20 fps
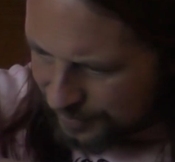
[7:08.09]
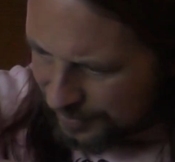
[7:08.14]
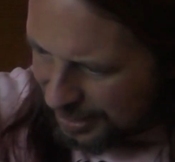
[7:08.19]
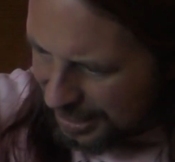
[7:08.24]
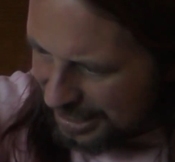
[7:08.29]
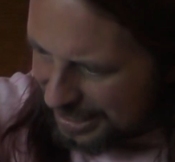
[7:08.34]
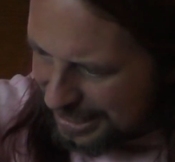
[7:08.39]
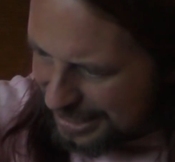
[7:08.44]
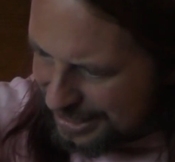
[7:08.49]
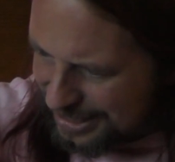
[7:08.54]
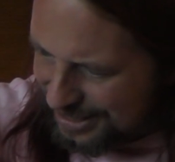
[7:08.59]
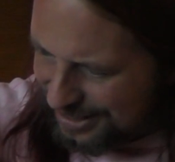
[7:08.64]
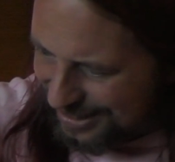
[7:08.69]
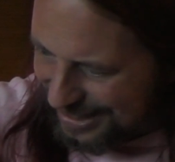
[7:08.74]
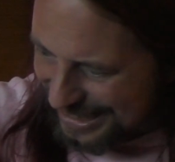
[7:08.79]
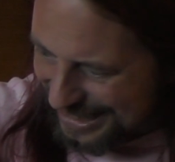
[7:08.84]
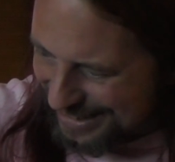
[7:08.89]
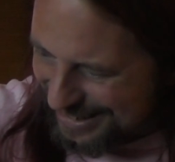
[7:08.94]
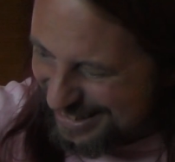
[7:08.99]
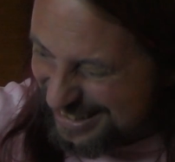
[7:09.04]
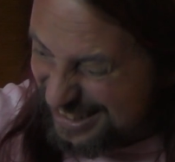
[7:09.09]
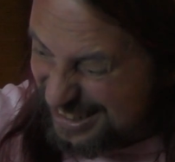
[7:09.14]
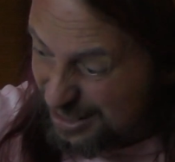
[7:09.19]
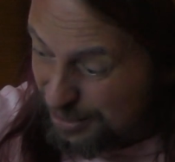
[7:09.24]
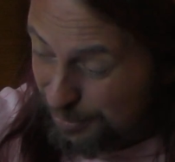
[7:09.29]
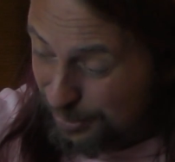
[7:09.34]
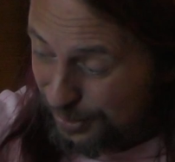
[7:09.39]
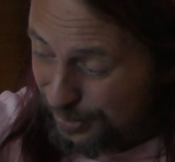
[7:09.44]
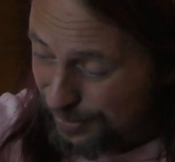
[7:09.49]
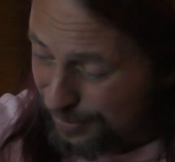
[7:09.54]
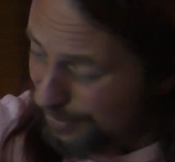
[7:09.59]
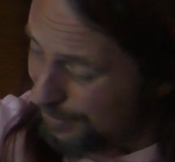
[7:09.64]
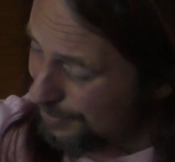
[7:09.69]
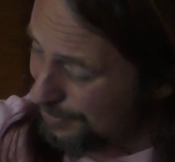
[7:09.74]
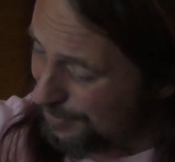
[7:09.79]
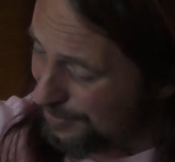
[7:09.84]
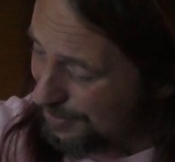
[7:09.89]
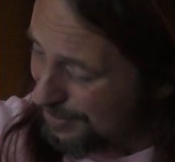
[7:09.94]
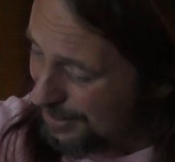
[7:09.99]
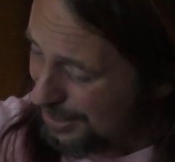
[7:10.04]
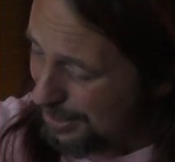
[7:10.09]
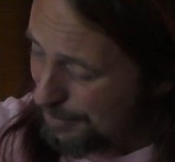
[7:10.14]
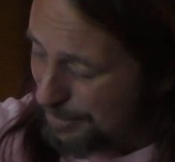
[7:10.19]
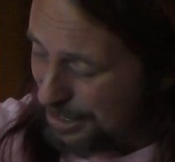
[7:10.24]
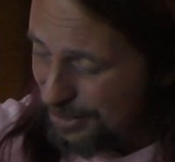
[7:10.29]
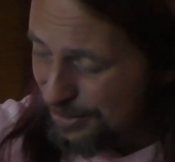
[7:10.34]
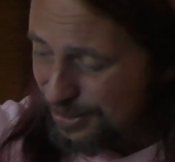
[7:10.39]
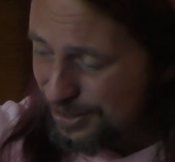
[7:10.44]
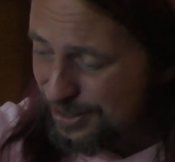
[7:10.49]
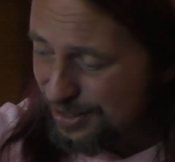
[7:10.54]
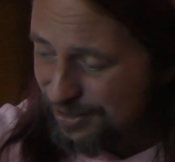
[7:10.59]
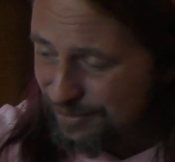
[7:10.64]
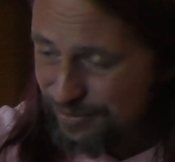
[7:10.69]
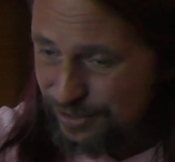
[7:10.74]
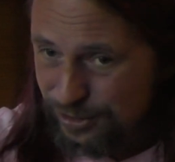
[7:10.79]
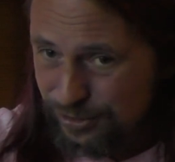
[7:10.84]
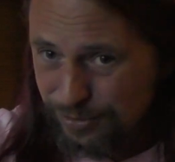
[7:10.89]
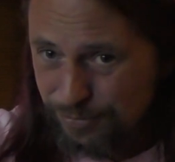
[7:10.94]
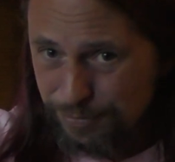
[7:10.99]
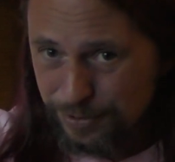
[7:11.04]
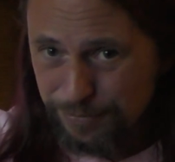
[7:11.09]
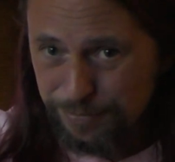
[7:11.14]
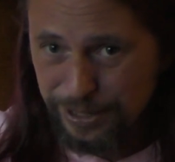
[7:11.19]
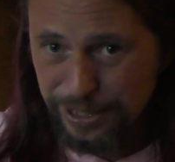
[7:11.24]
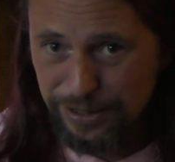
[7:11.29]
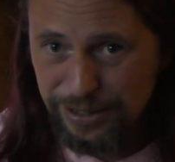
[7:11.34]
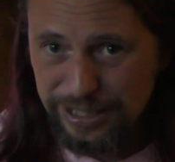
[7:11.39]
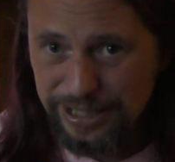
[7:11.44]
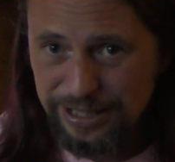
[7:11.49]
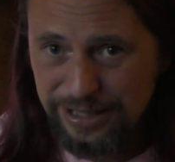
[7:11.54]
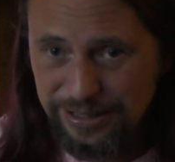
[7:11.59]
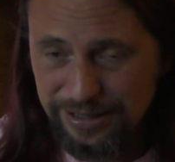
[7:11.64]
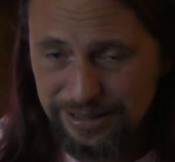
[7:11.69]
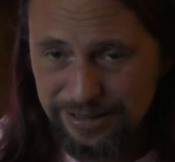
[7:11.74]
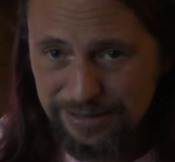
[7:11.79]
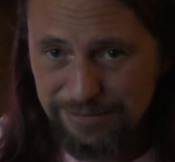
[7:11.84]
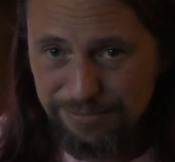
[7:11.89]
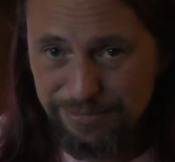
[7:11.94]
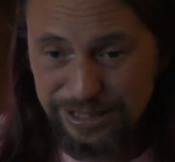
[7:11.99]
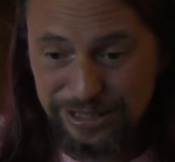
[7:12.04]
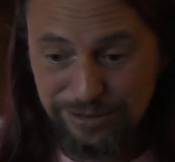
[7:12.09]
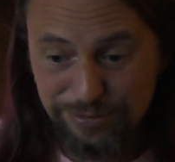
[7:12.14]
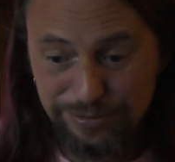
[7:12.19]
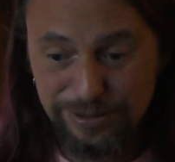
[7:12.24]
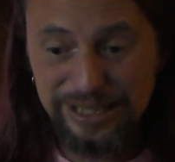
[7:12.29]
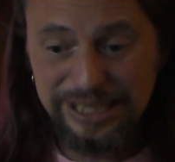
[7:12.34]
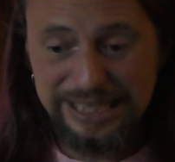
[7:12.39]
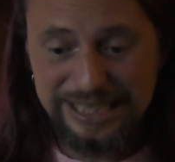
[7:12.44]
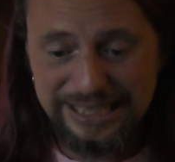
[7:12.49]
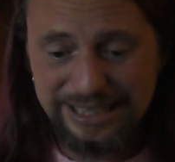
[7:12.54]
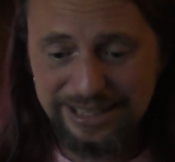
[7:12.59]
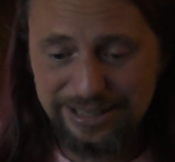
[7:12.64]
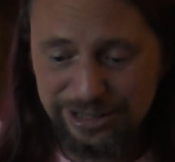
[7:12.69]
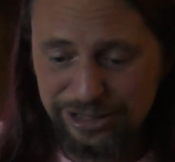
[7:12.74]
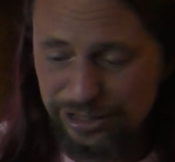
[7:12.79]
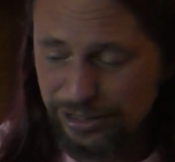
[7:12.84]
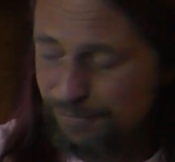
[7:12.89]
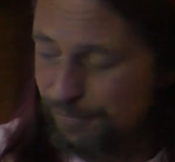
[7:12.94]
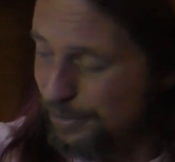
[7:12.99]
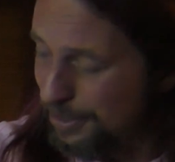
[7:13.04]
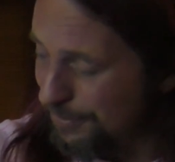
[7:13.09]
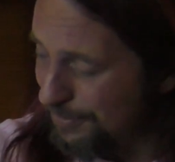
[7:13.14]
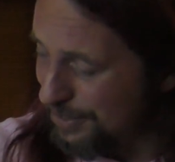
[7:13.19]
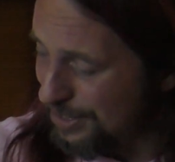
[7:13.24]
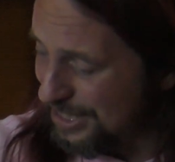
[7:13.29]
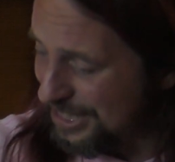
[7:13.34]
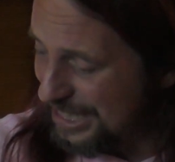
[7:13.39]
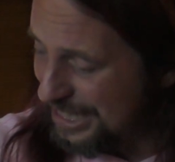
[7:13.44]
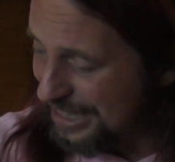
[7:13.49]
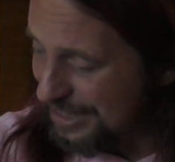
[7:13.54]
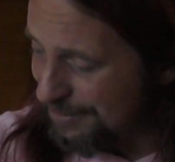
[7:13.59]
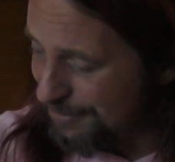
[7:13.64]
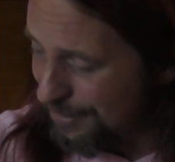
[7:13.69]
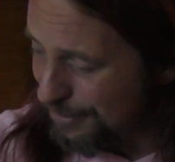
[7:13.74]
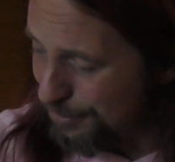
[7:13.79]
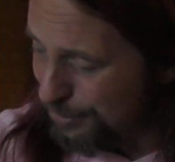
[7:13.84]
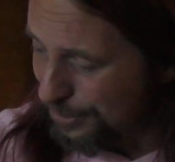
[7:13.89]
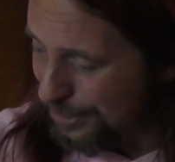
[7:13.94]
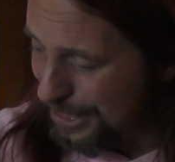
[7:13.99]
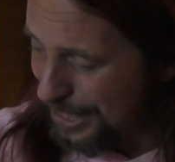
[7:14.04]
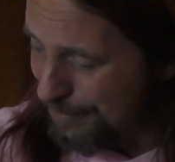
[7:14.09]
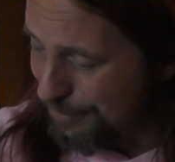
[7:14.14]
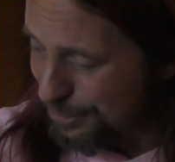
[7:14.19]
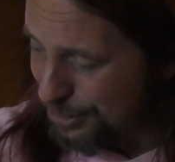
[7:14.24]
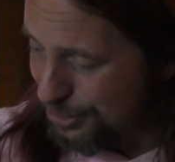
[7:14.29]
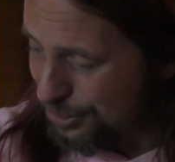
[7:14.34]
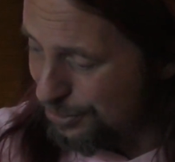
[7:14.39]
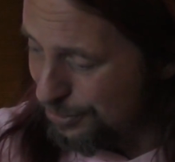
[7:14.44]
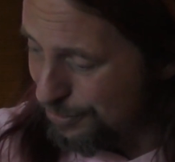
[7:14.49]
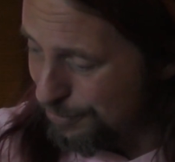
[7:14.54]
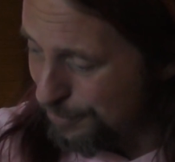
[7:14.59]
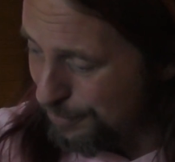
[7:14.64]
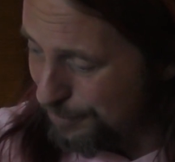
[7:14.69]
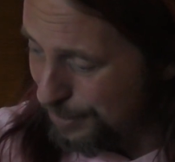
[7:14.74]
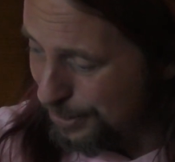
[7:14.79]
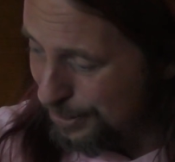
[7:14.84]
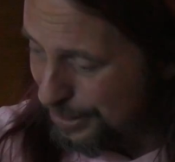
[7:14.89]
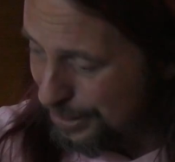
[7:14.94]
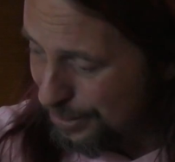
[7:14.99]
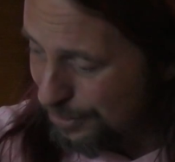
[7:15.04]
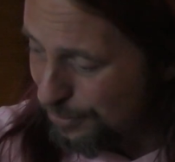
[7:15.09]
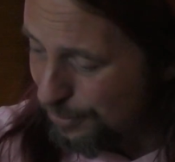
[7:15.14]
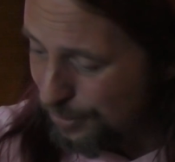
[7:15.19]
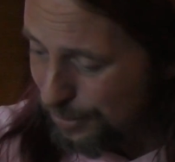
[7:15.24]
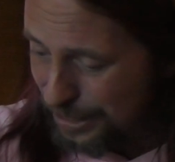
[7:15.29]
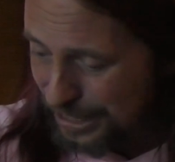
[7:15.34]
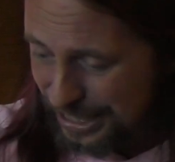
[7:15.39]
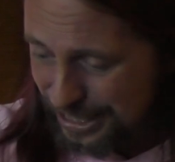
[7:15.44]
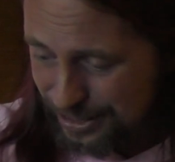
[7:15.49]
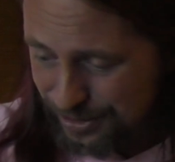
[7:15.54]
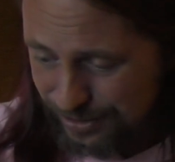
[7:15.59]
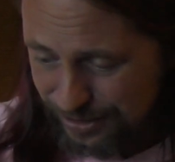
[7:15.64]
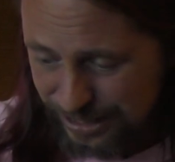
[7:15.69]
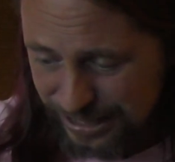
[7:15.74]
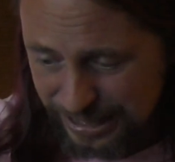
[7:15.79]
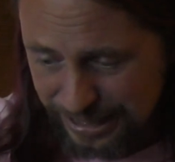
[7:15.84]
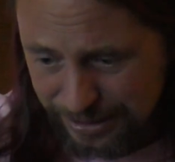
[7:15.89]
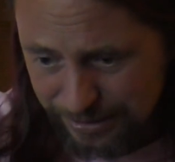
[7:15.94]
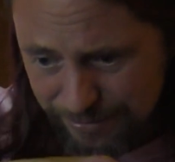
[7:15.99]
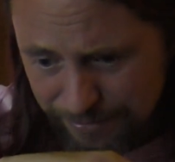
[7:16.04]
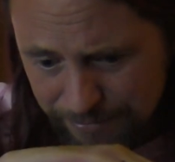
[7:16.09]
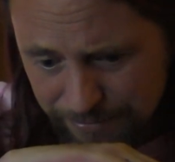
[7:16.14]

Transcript: I need to like double the amount of juniper berry, but it's really going to jump off the skin if I put that much juniper berry and coriander in it.